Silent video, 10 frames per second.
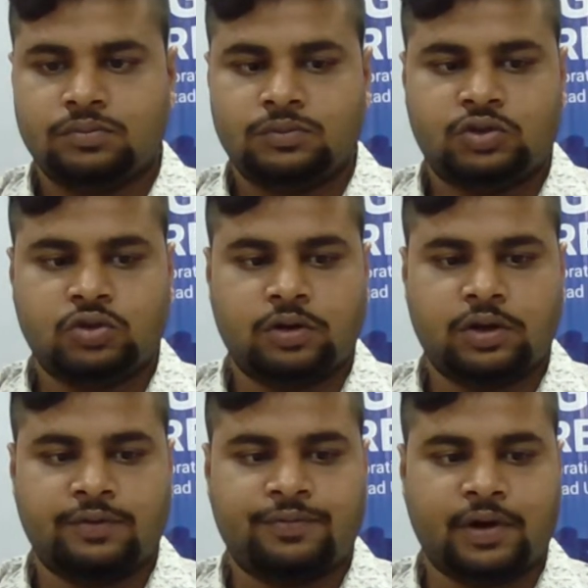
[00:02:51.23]
So
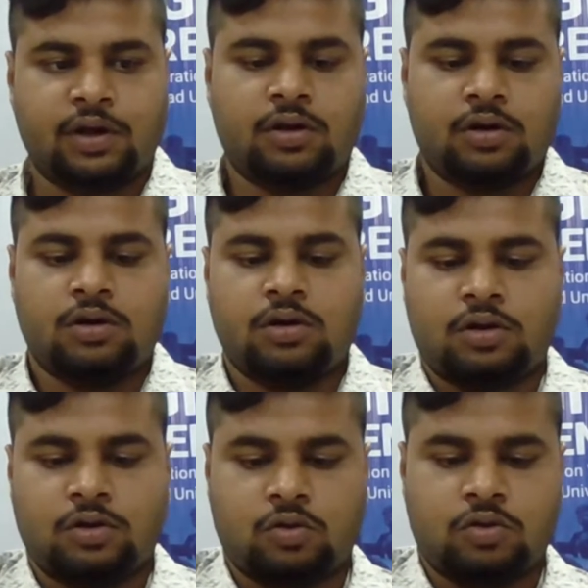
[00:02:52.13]
if I
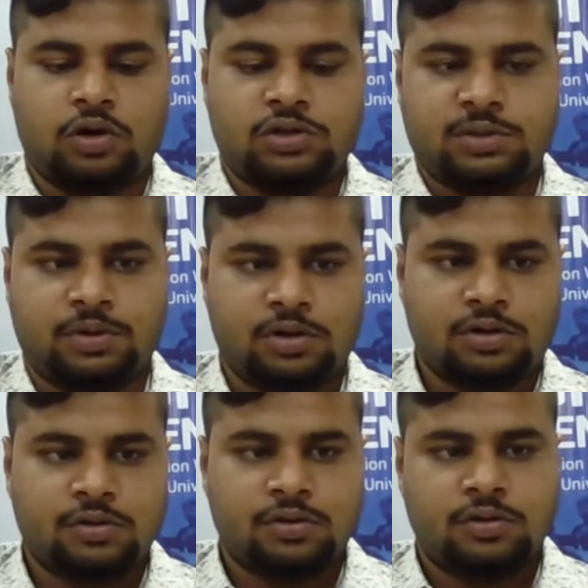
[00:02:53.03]
just a minute.
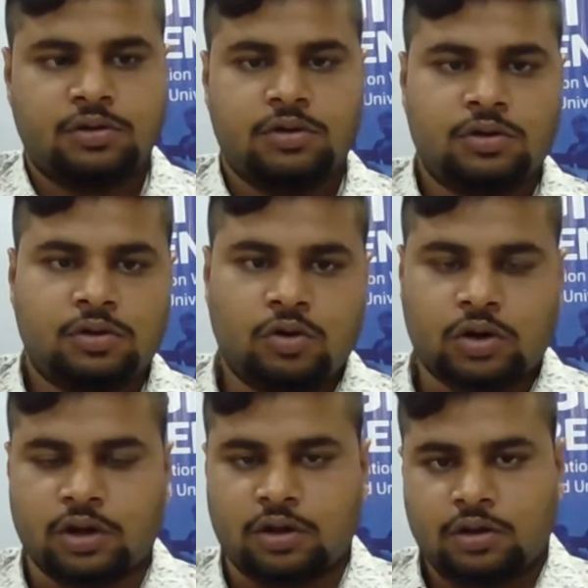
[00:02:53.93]

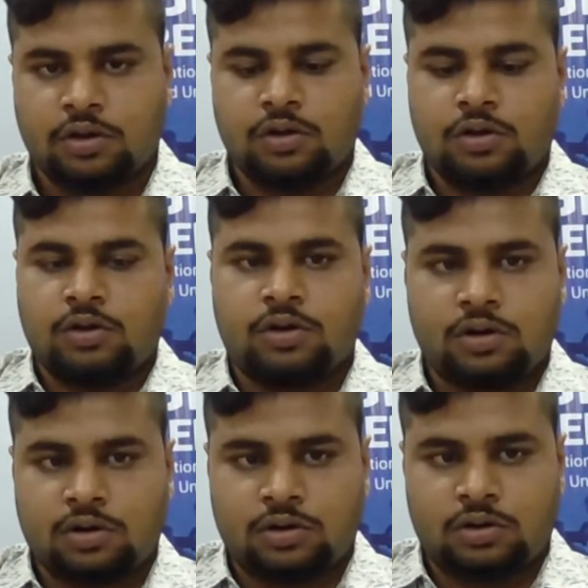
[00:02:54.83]
Okay,
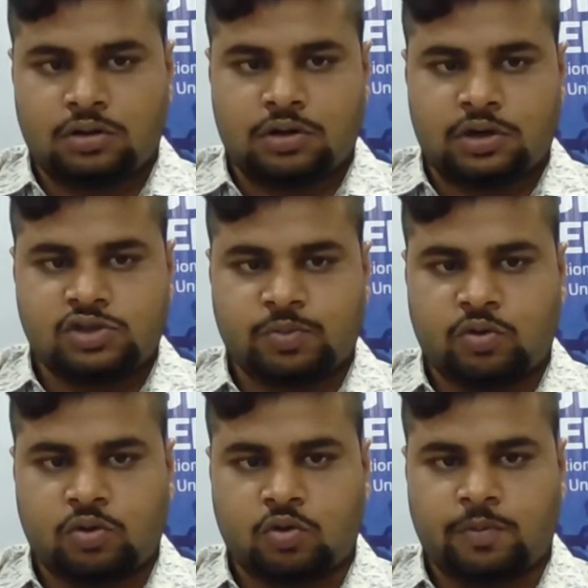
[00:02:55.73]
let's
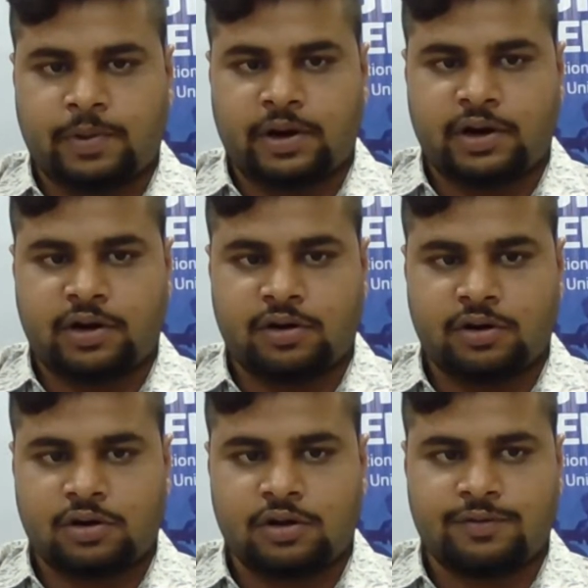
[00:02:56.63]
open Notepad,
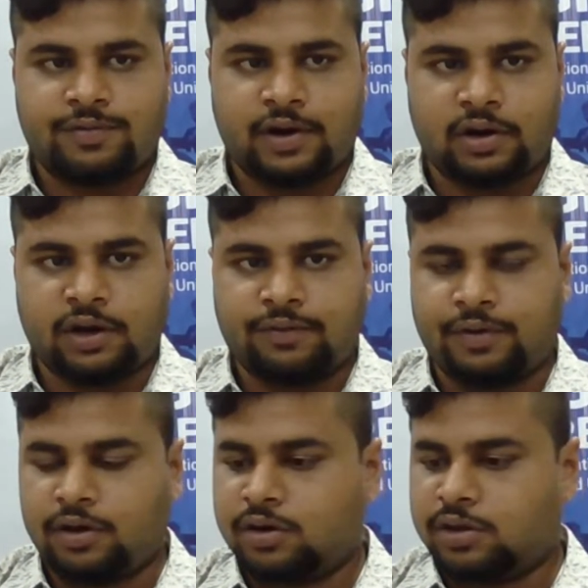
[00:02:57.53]
and if I type
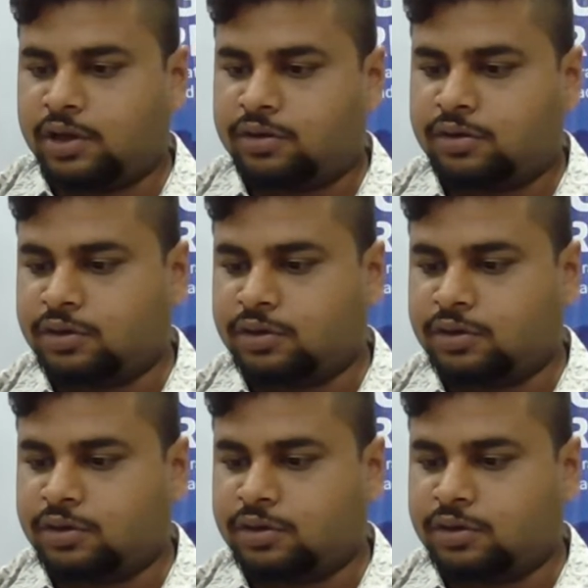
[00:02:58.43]
here that